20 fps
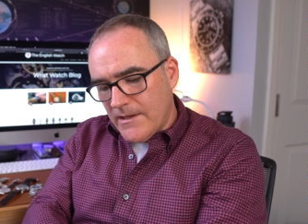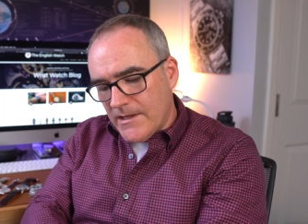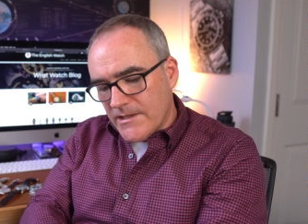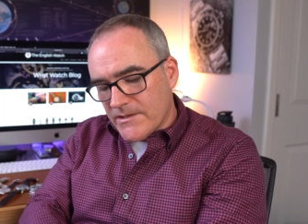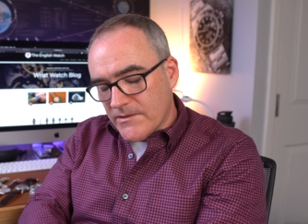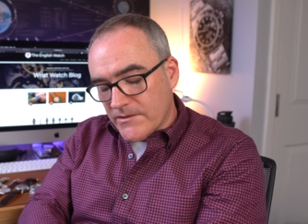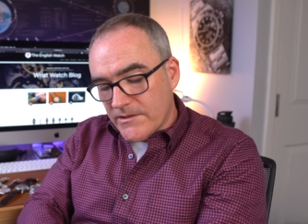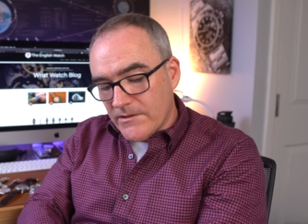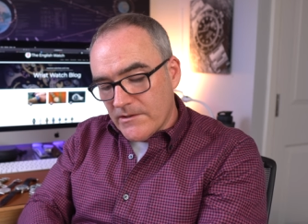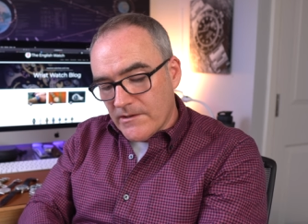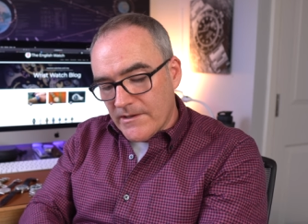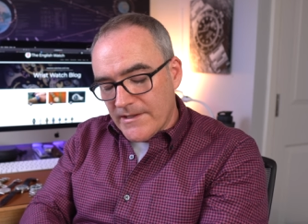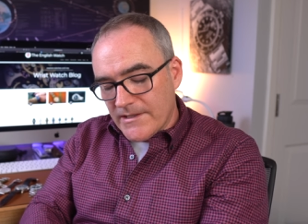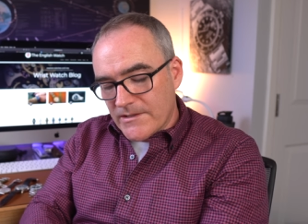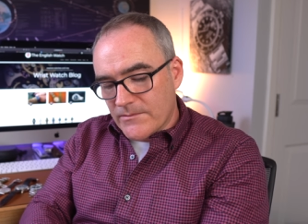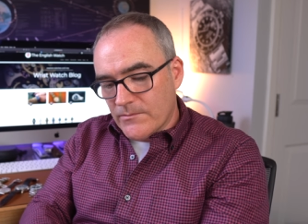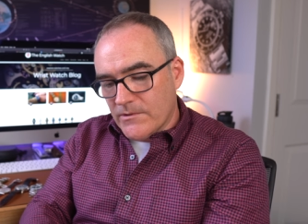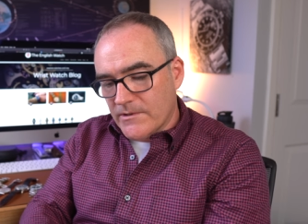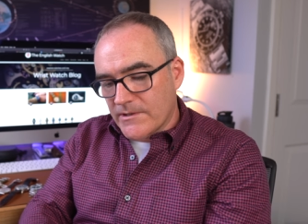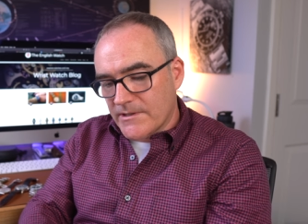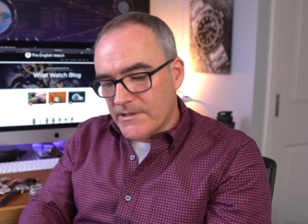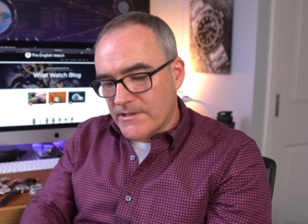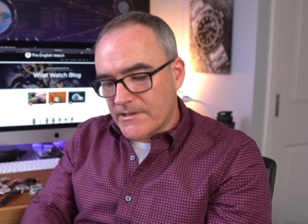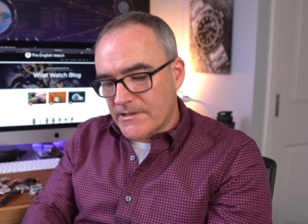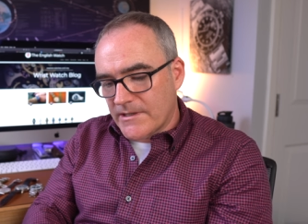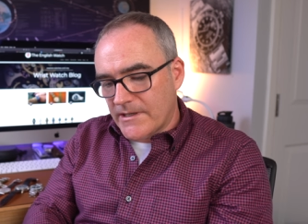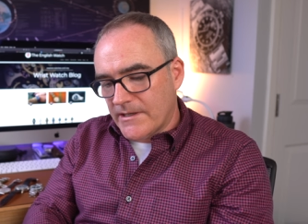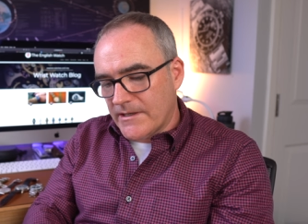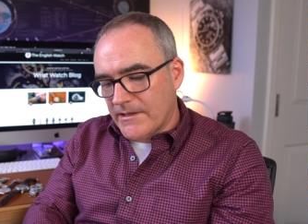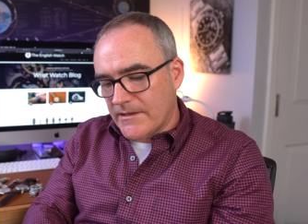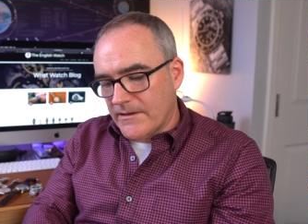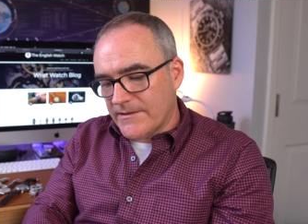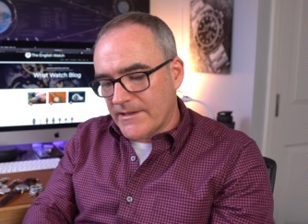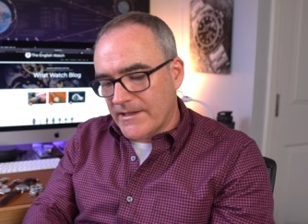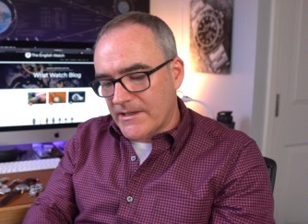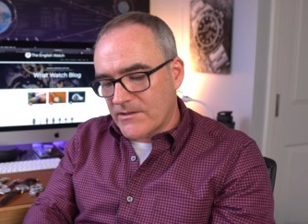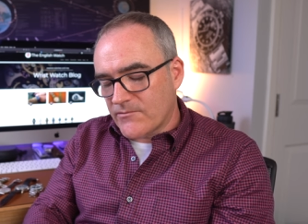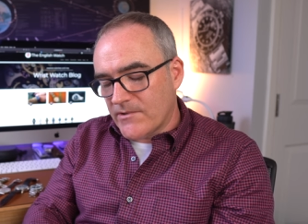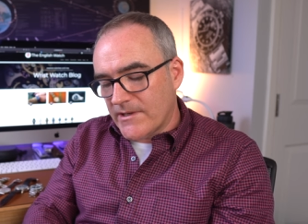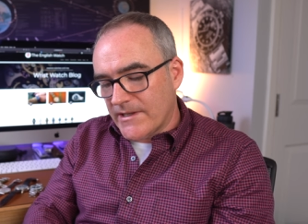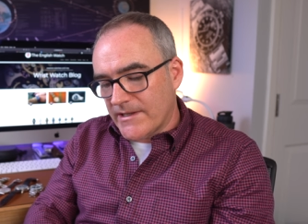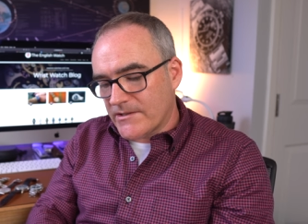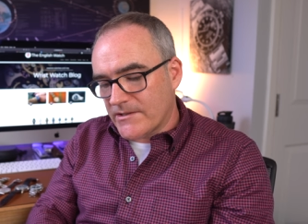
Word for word: So I do like this watch. Uh, I think it's really